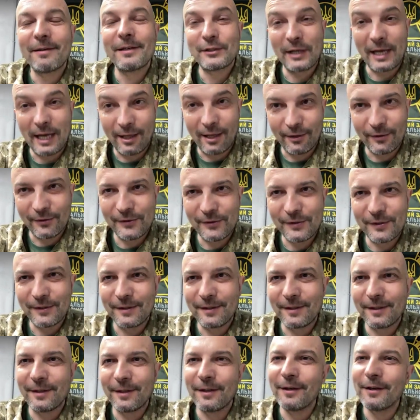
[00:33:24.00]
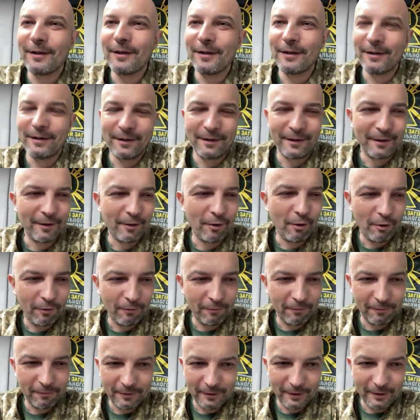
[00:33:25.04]
results
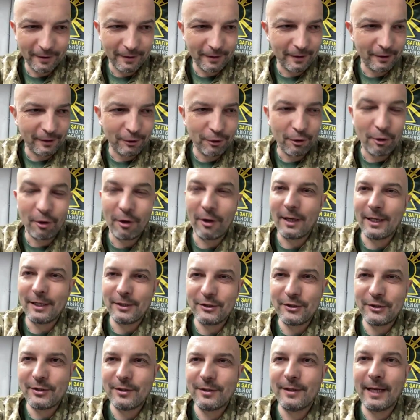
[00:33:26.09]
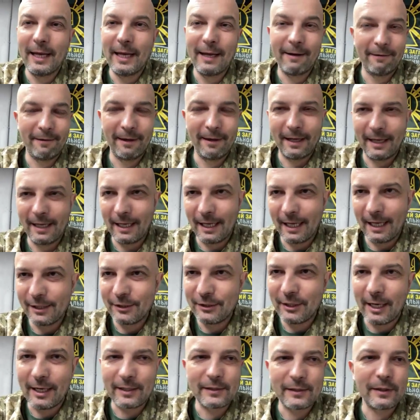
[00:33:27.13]
of uh, your
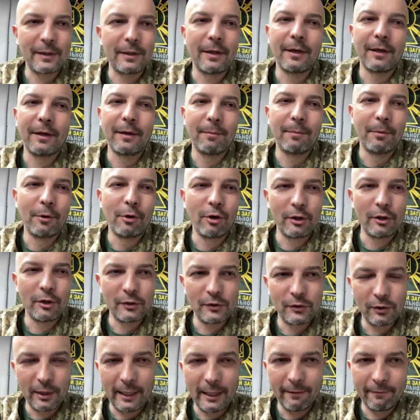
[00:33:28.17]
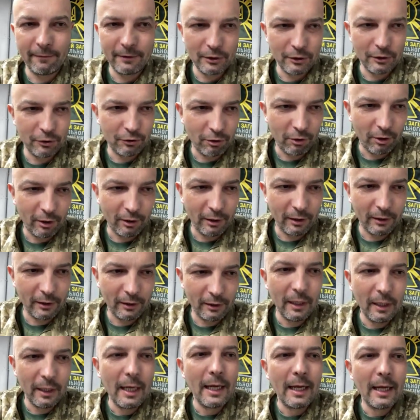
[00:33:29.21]
attacks uh, because every drone
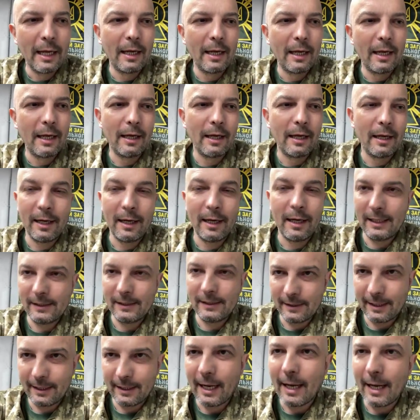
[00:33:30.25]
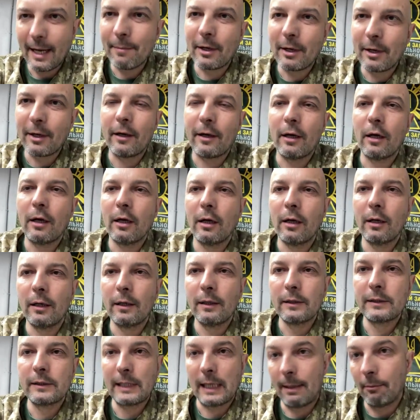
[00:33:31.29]
uh, has a
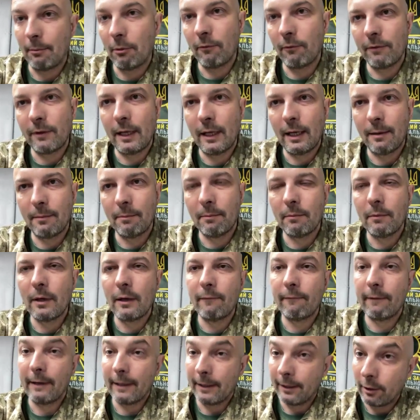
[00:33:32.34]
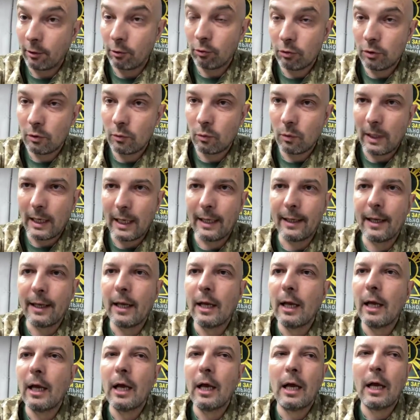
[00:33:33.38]
camera. some of them a very good
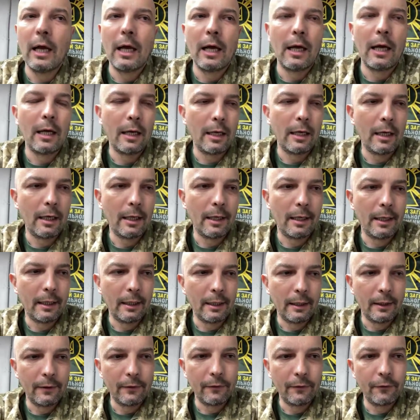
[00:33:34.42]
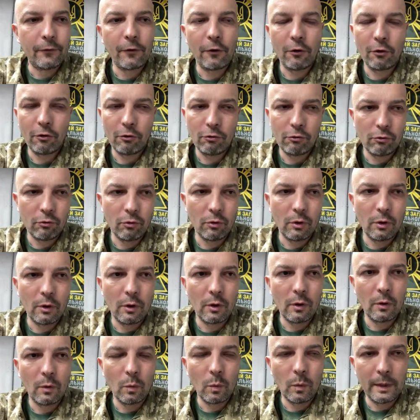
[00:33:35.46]
one. so
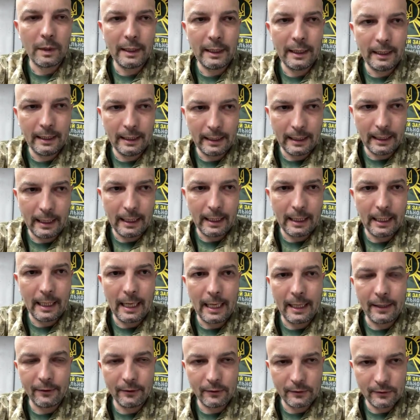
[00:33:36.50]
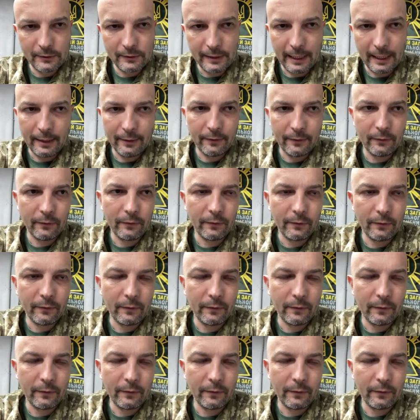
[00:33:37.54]
we understand